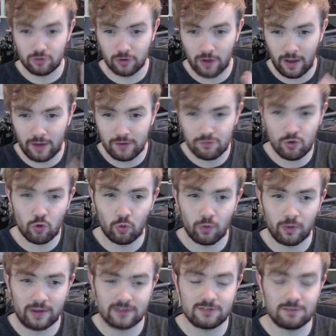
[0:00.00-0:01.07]
and kind of
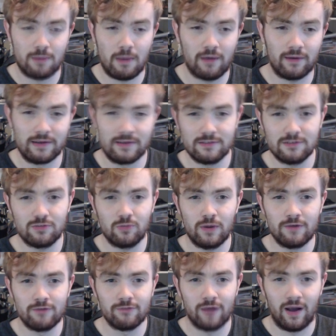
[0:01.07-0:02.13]
your experience
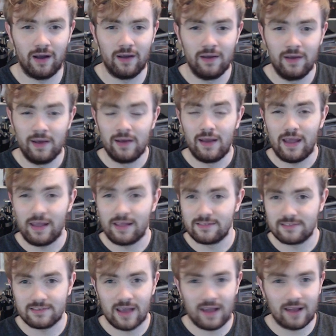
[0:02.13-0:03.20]
with
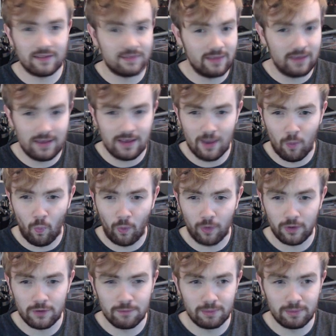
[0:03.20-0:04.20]
Insanity and what you